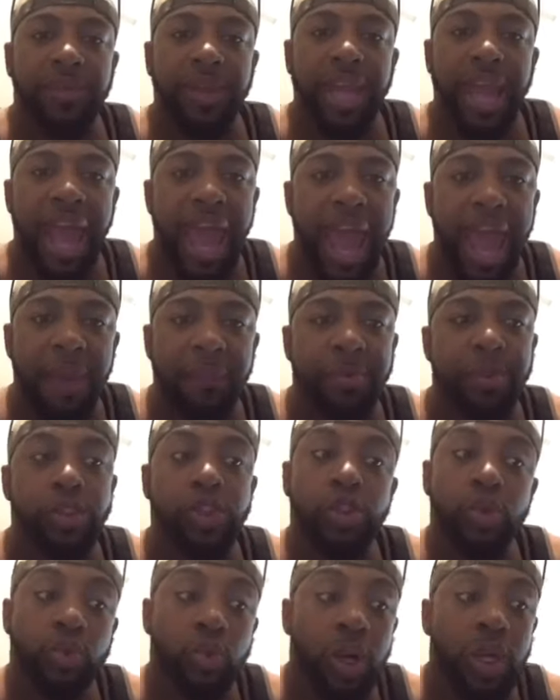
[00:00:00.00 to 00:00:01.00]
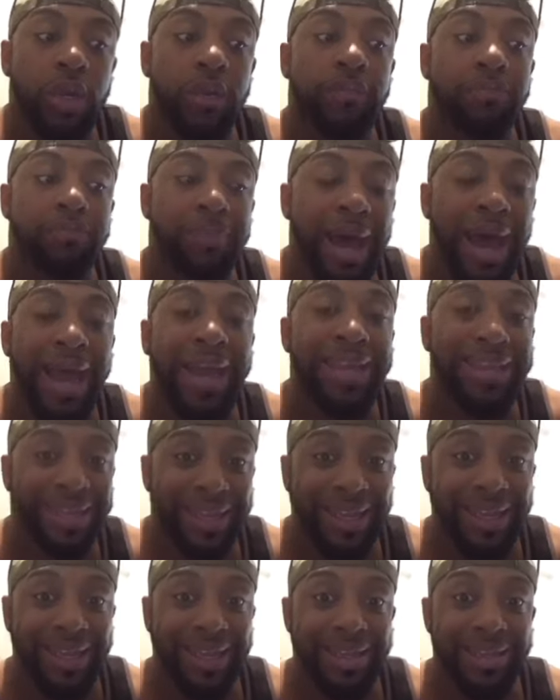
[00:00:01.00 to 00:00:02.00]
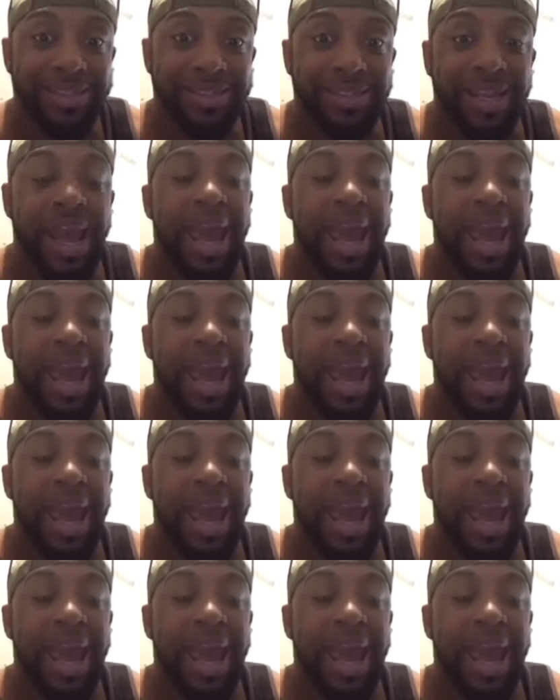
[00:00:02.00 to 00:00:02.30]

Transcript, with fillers: happened to one of my kids,